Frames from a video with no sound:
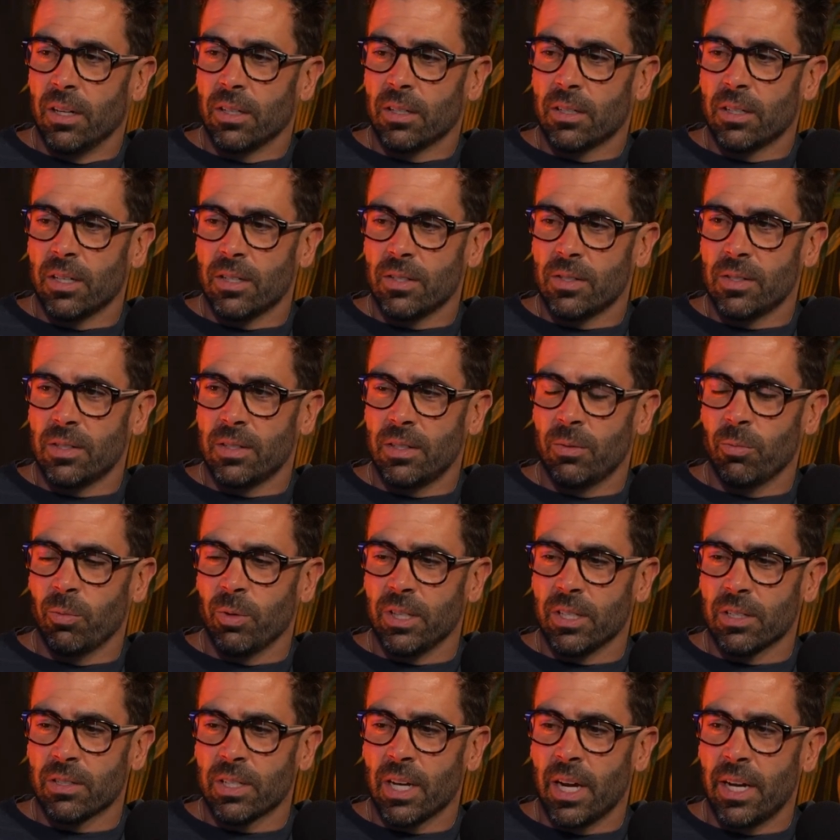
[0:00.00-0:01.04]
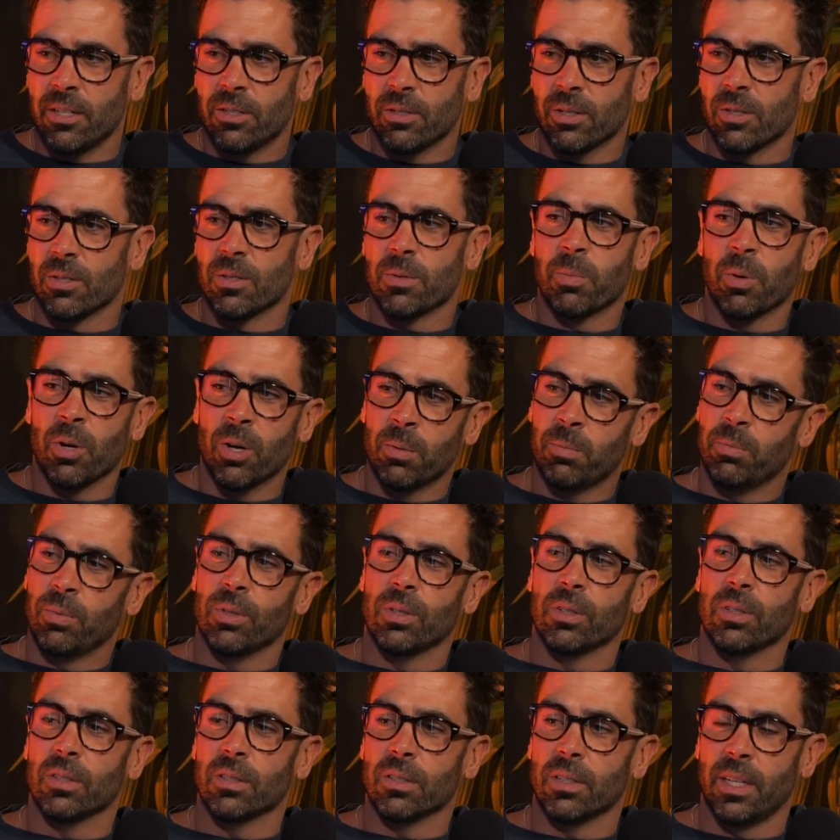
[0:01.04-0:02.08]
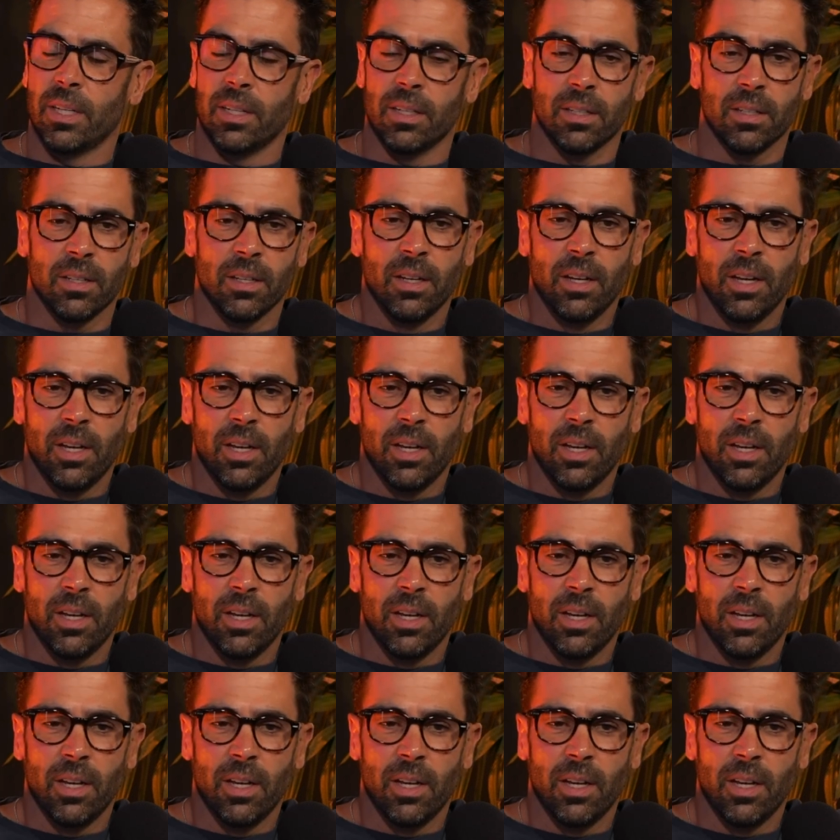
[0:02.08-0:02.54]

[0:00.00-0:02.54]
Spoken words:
because when the sky turns purple and